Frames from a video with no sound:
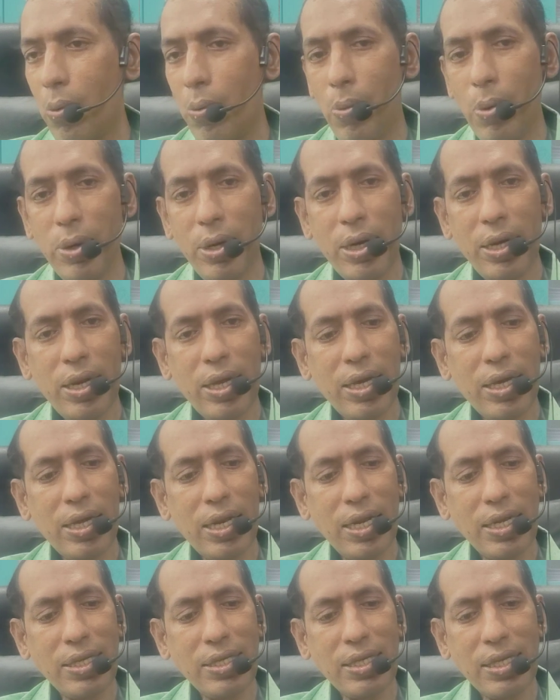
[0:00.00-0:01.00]
When it
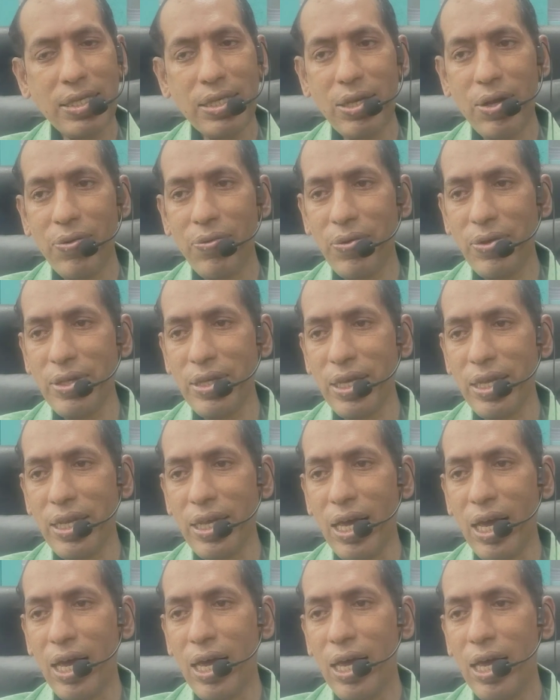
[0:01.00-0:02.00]
increases the surface
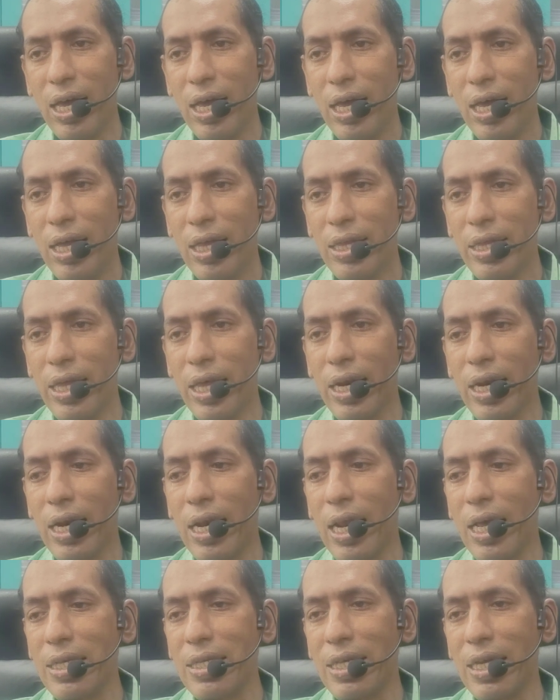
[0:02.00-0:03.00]
area, they are
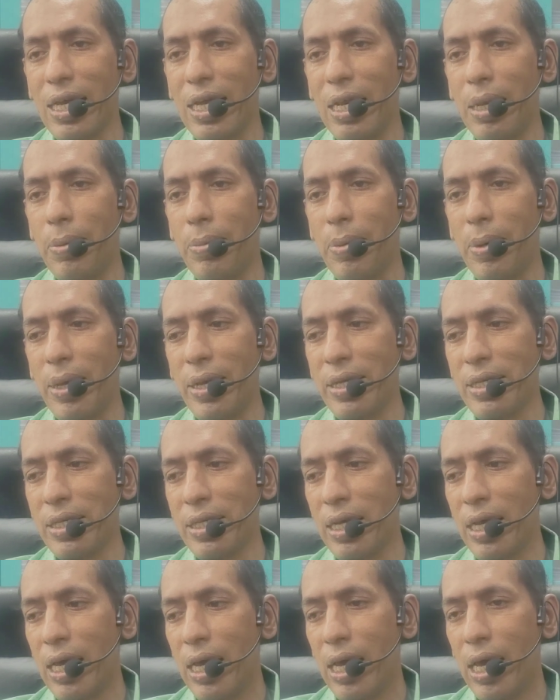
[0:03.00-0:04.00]
classically
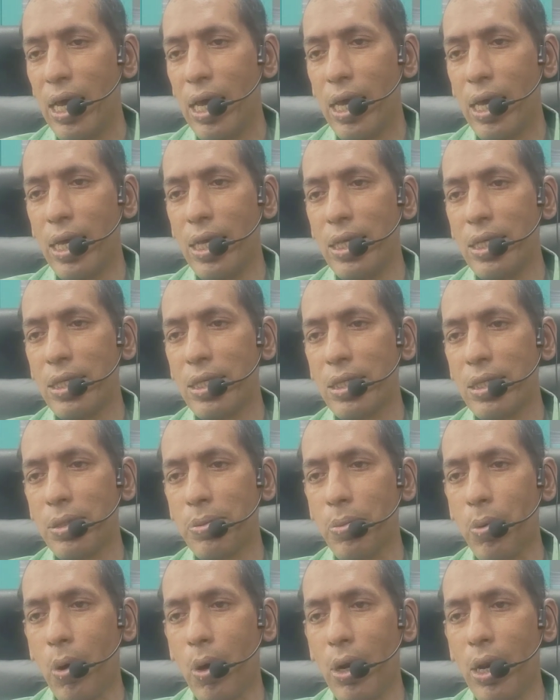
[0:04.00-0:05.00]
placed in
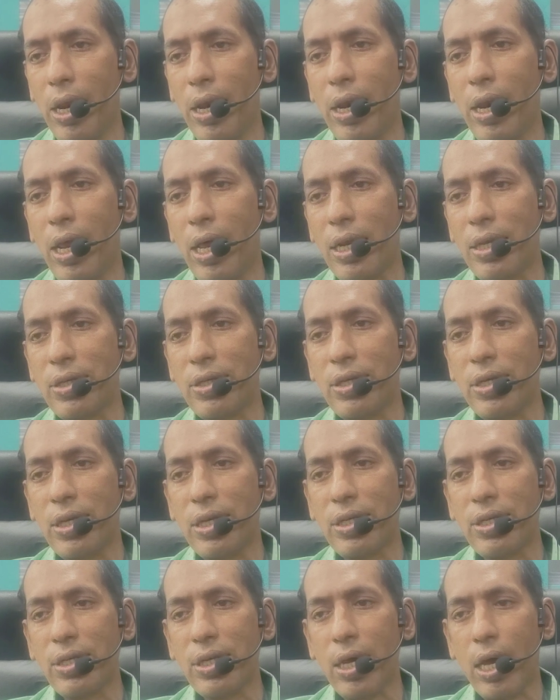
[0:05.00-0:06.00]
small and large
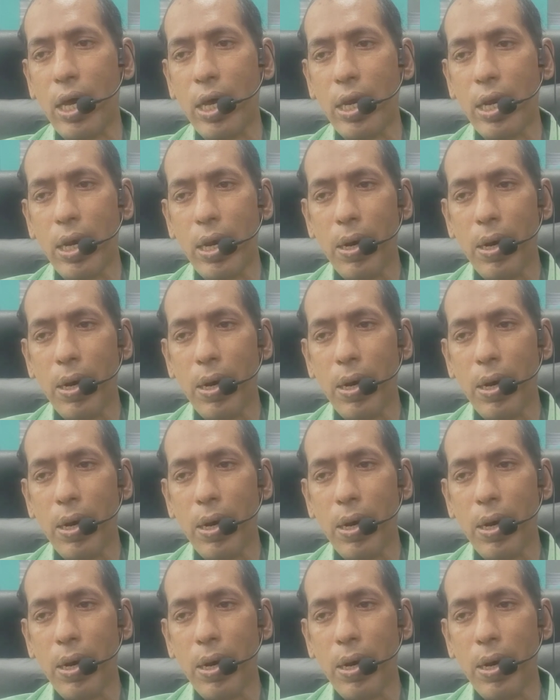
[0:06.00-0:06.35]
intestine.